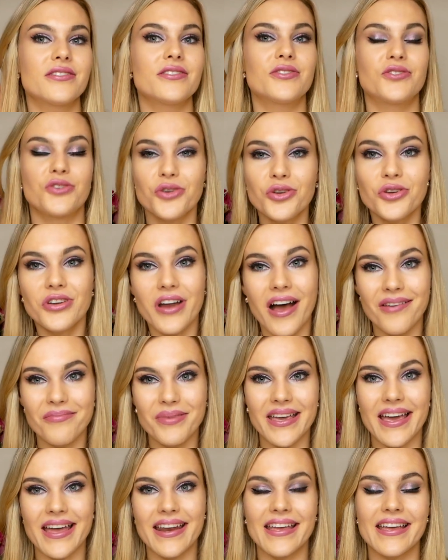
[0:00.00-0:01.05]
soon I'll
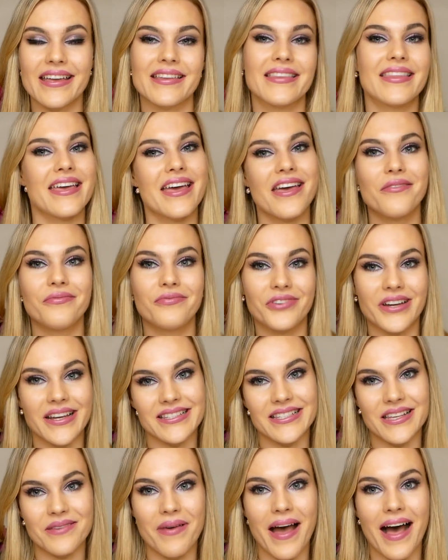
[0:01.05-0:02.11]
be getting the
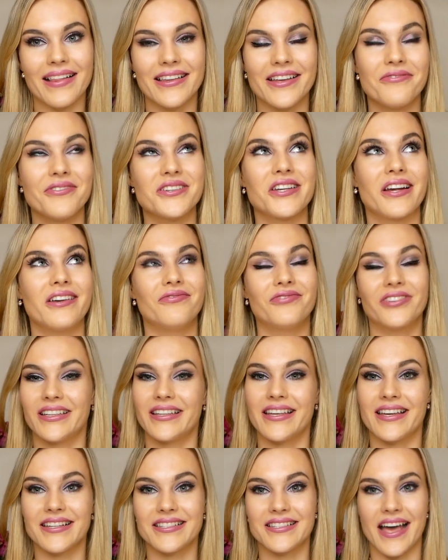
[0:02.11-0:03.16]
Amrezy palette, which I'm
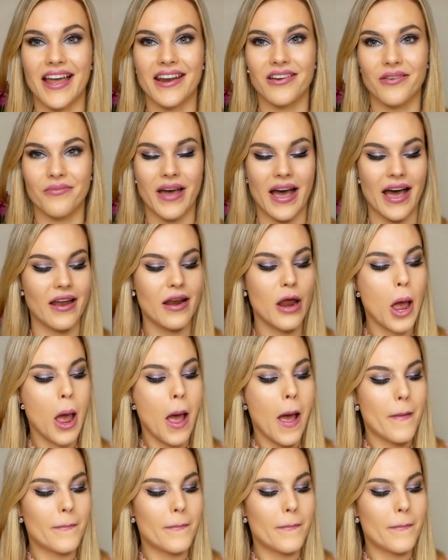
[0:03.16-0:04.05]
really excited about.